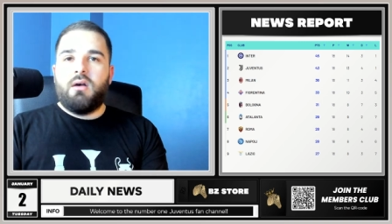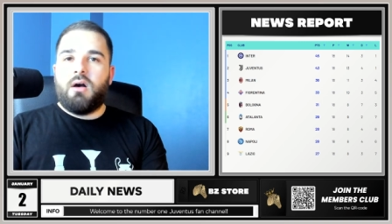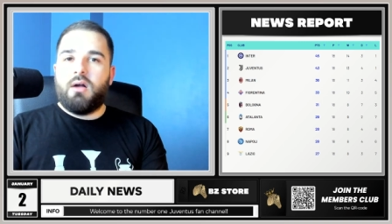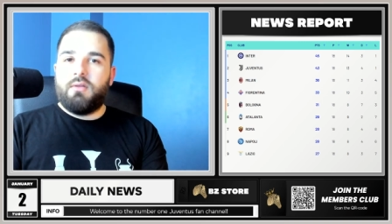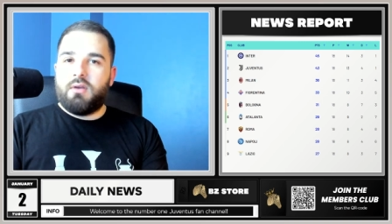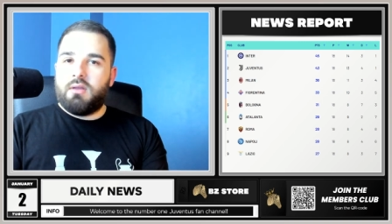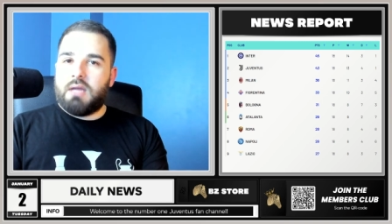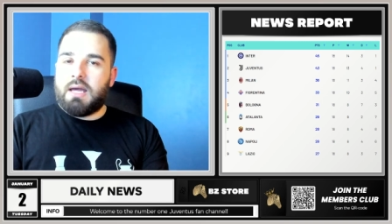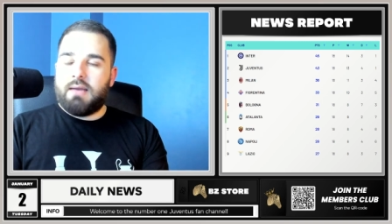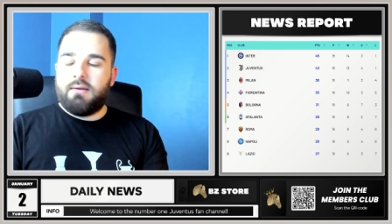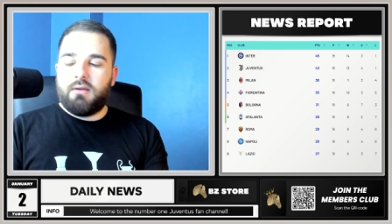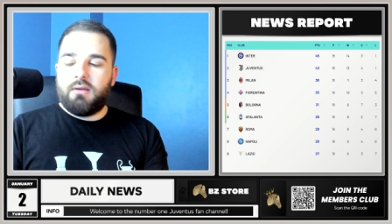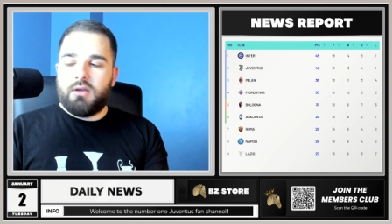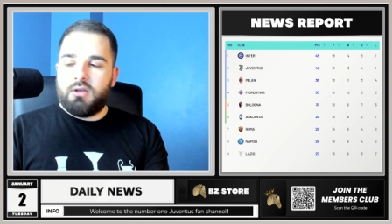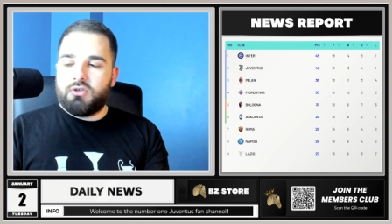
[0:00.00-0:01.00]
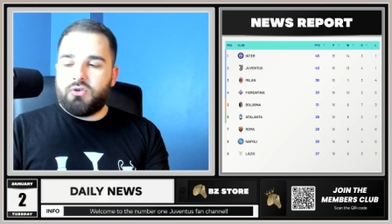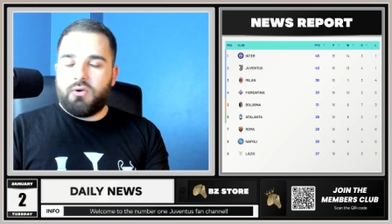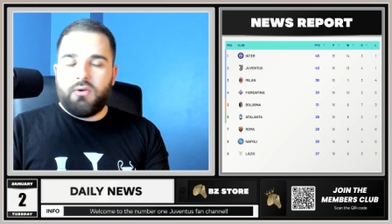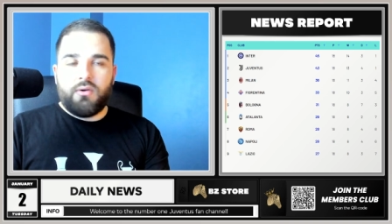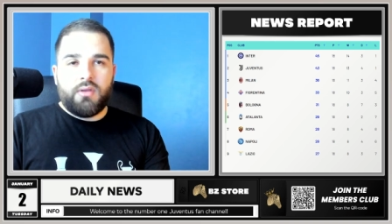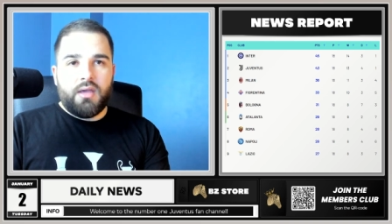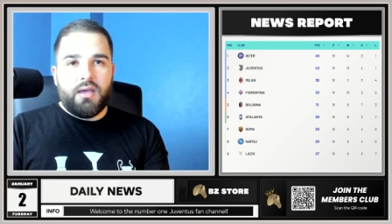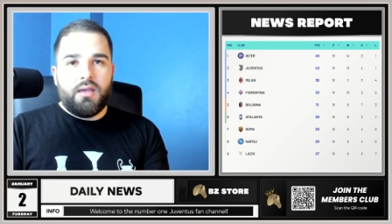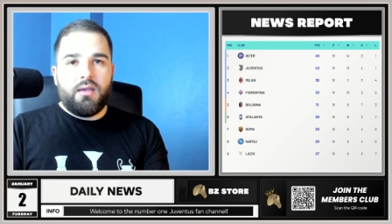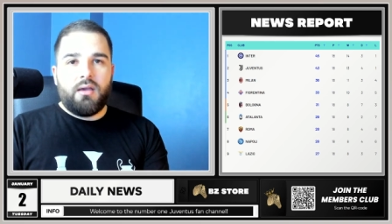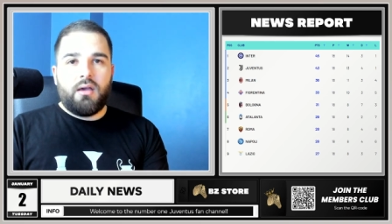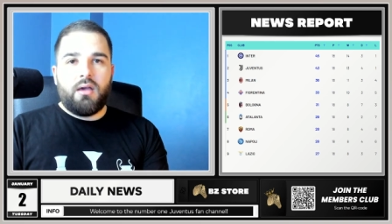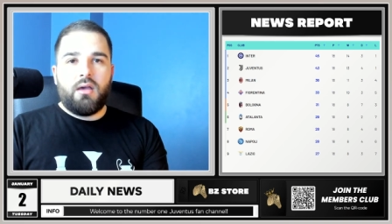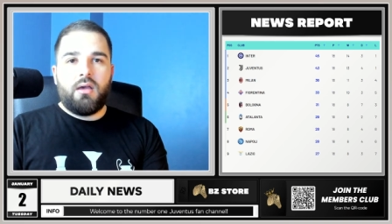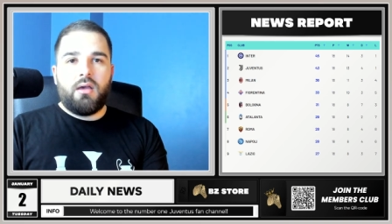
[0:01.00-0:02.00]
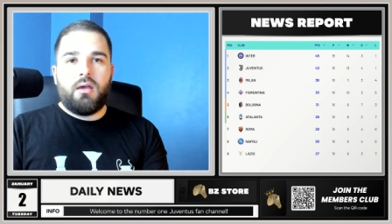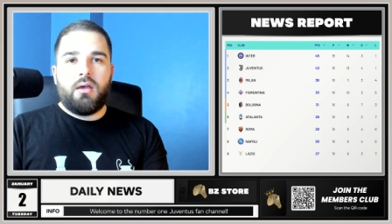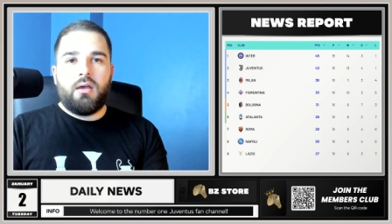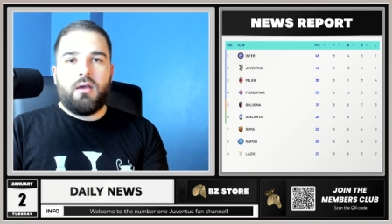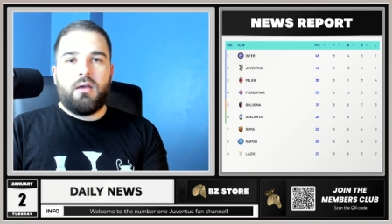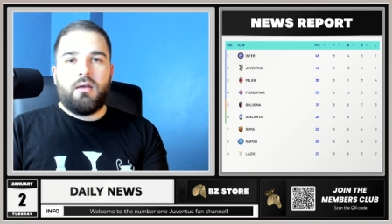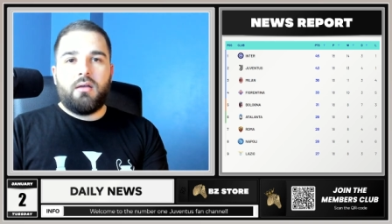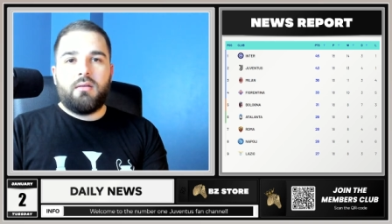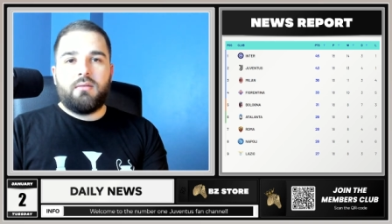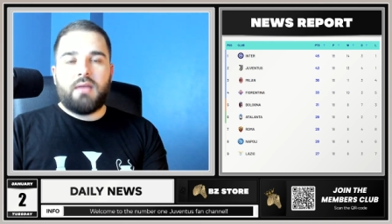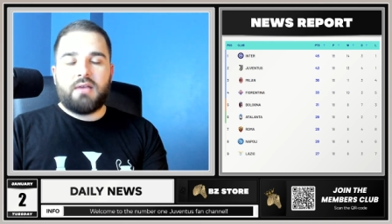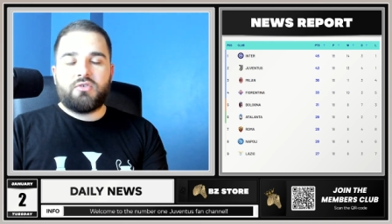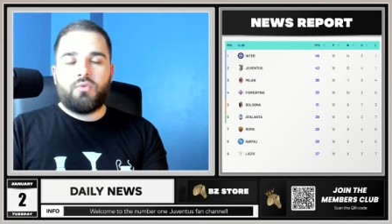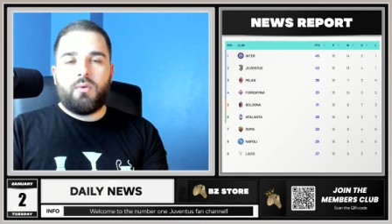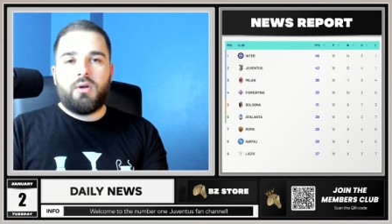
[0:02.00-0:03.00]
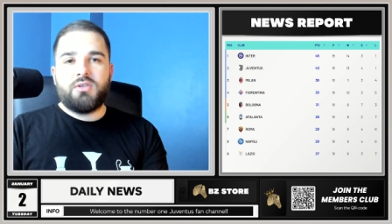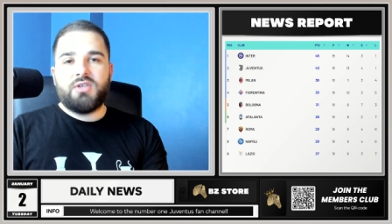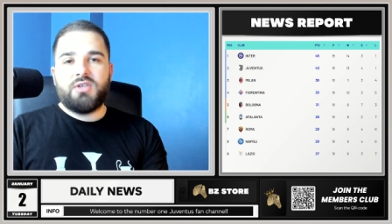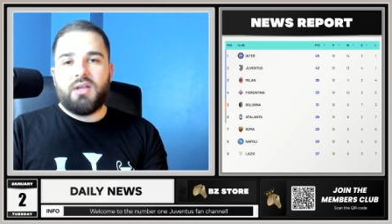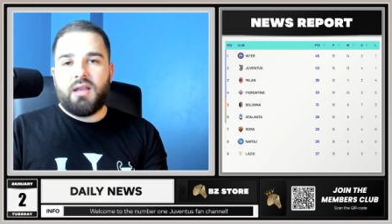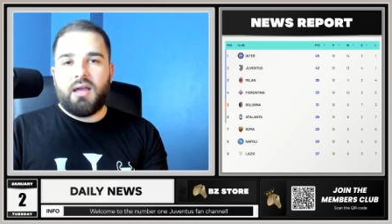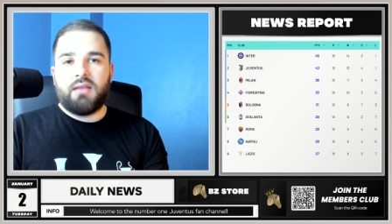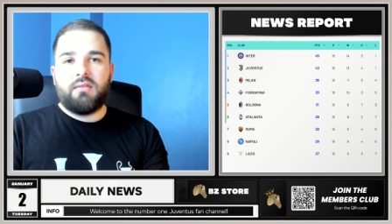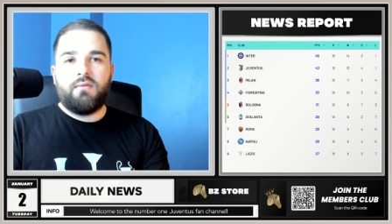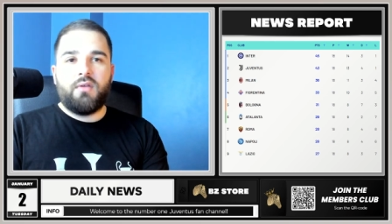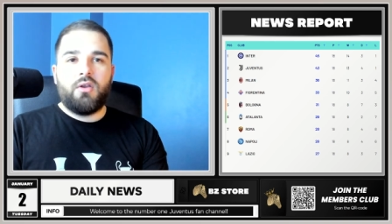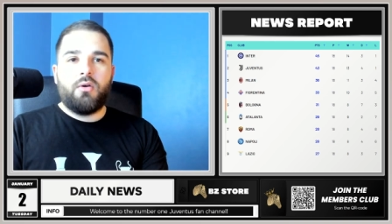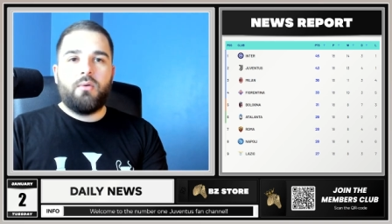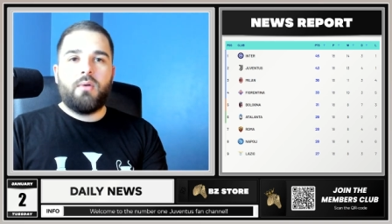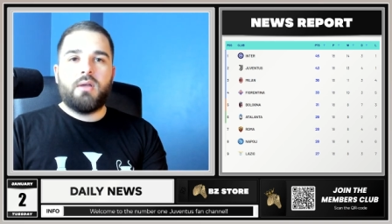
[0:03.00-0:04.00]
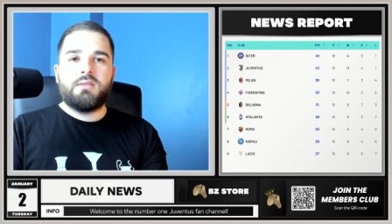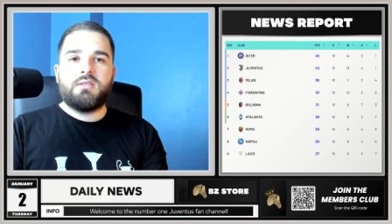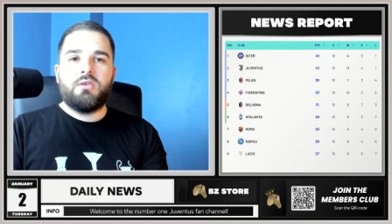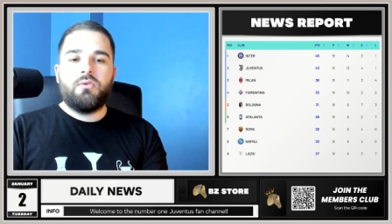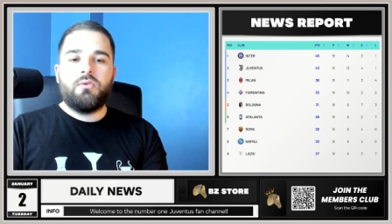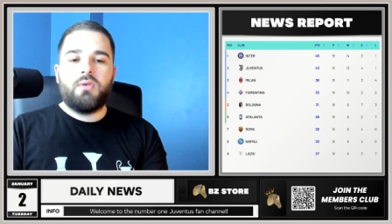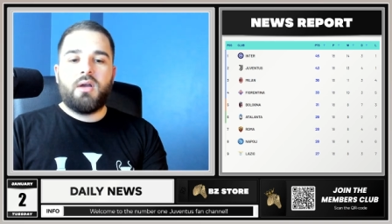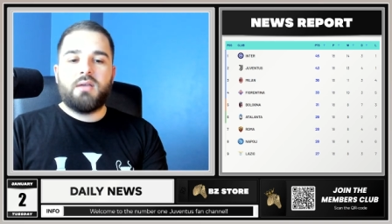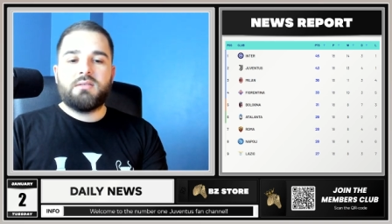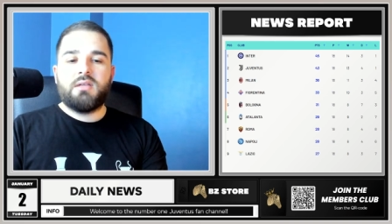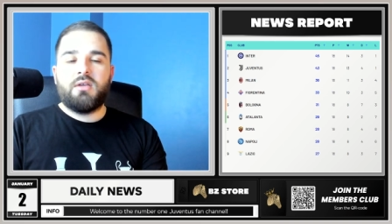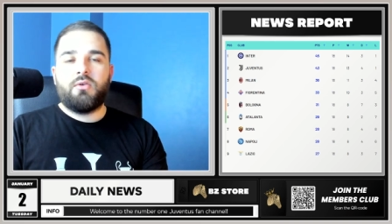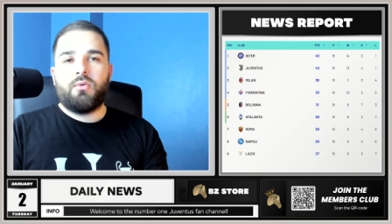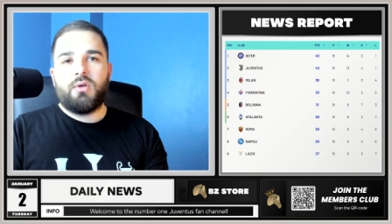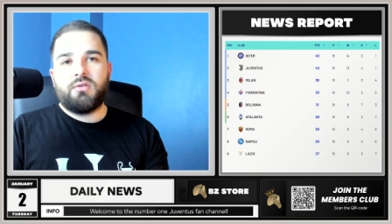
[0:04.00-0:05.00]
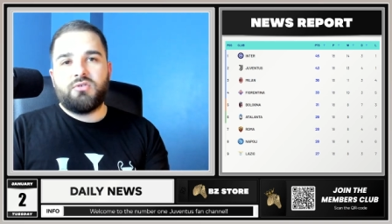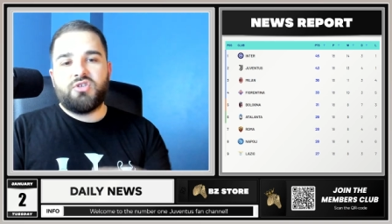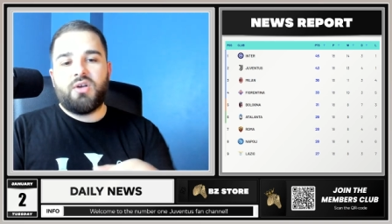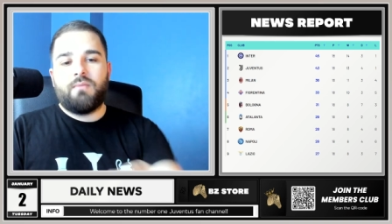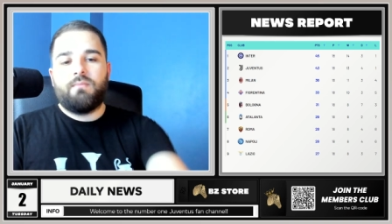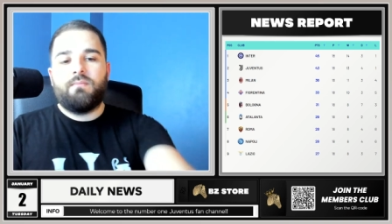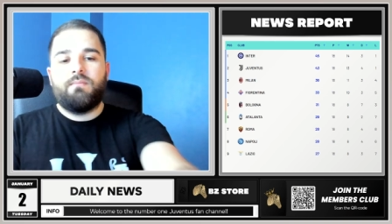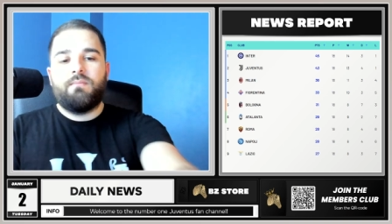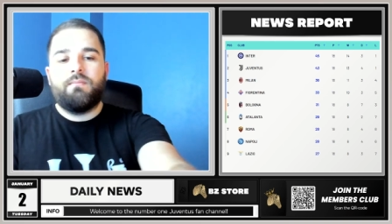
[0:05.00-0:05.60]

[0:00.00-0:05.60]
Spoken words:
Other than that, enjoy your day. Thanks for watching, like the video, and see you guys later on. Ciao.